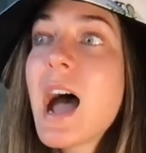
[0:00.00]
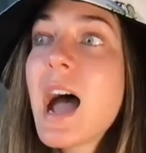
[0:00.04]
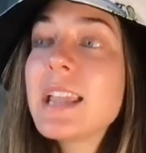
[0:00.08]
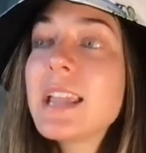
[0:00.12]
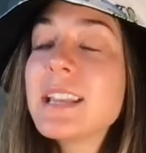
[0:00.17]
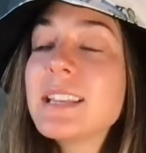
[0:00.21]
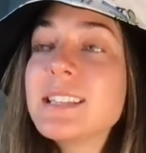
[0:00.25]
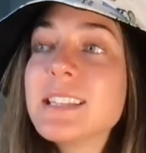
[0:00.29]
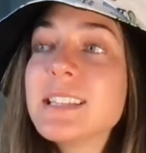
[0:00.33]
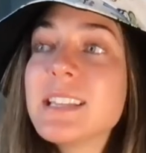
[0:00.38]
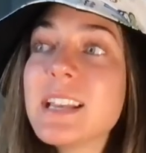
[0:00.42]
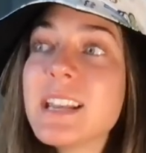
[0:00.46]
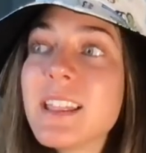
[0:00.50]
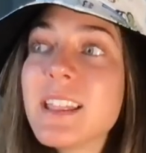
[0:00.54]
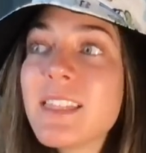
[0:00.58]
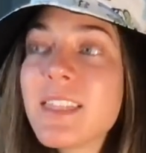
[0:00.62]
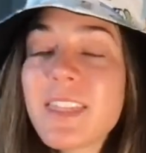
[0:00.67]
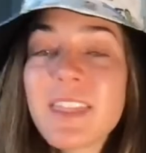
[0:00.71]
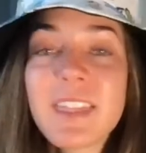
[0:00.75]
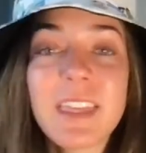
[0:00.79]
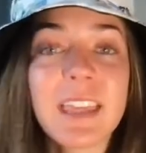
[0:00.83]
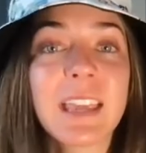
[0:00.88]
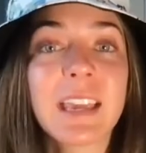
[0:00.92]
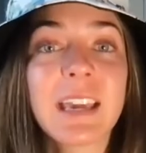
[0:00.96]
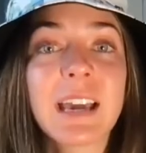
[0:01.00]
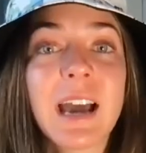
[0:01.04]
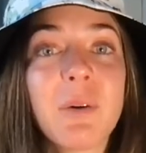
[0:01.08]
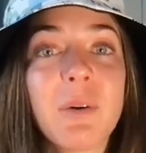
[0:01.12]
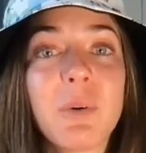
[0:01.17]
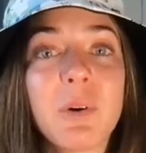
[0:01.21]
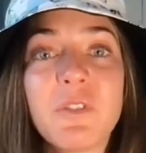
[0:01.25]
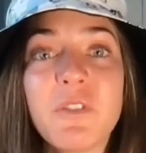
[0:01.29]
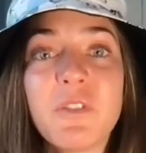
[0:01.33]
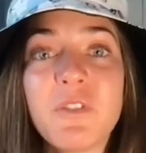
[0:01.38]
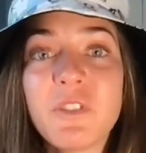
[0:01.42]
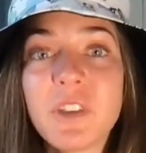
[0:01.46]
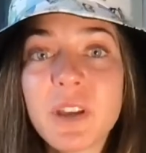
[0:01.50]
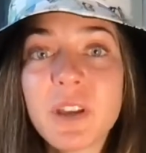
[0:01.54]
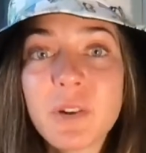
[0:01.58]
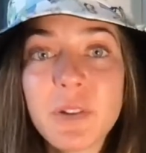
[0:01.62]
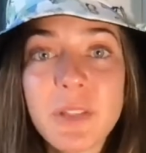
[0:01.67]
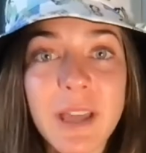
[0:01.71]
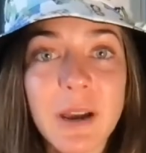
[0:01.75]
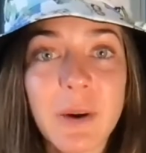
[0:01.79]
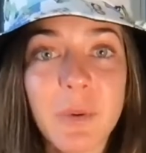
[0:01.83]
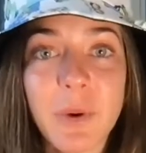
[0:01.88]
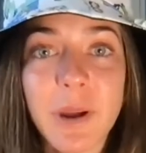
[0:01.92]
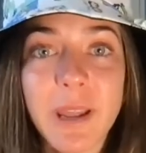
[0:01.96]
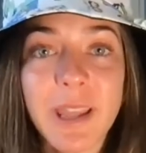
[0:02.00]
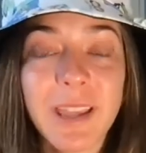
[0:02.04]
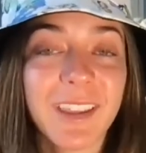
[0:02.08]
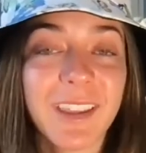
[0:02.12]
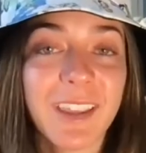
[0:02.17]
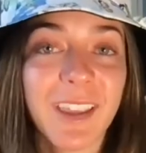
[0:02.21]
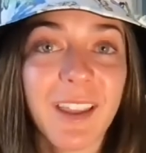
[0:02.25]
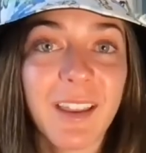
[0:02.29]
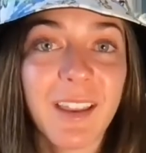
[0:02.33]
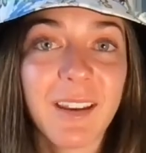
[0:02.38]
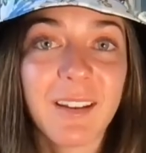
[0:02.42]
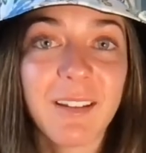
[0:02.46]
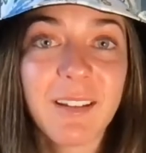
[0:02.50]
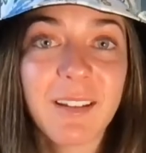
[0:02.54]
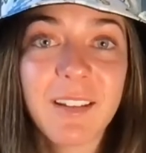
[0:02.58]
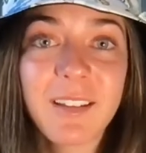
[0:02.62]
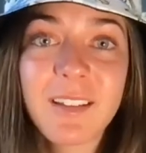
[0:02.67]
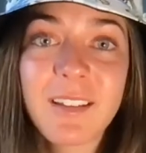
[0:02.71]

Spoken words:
I didn't think I would feel that way again.